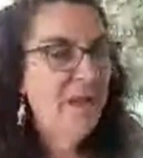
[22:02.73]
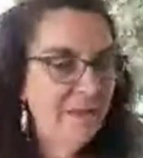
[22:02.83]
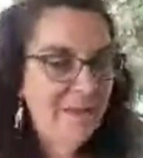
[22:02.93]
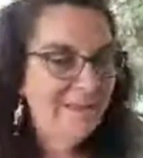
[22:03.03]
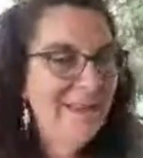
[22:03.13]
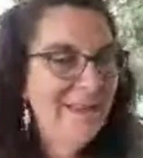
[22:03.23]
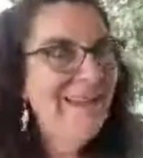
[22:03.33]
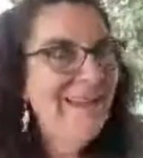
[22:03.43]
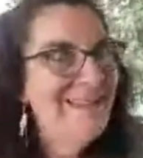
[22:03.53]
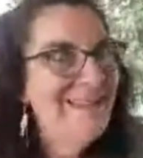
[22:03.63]
stuck in
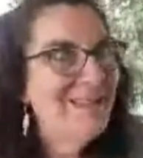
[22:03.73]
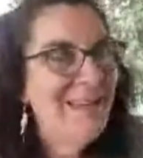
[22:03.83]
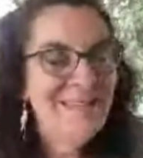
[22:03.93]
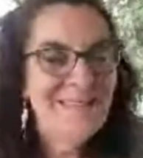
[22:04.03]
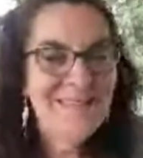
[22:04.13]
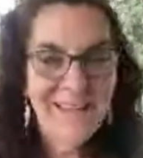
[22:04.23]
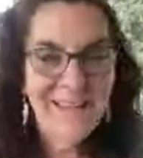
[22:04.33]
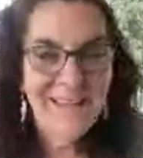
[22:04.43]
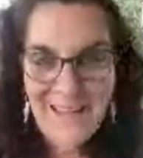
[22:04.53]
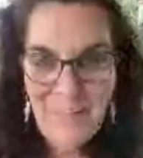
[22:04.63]
me, but I
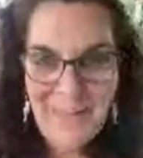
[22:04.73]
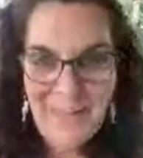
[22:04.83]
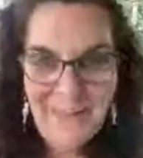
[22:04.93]
didn't have